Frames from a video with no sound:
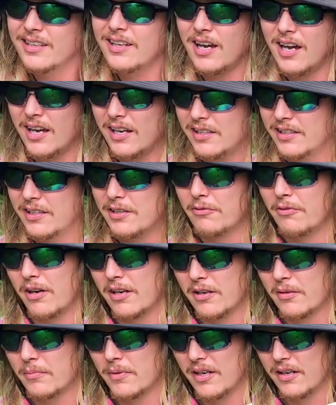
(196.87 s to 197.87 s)
highly
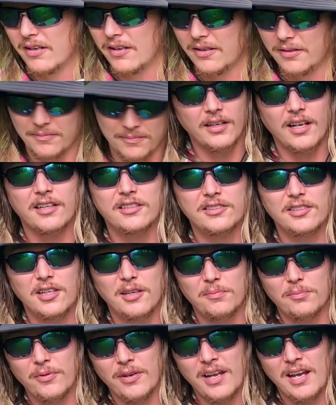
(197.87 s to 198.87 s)
recommend it. Next
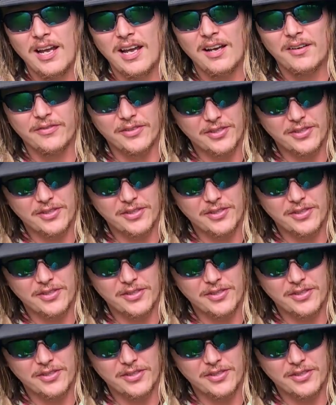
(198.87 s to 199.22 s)
up we have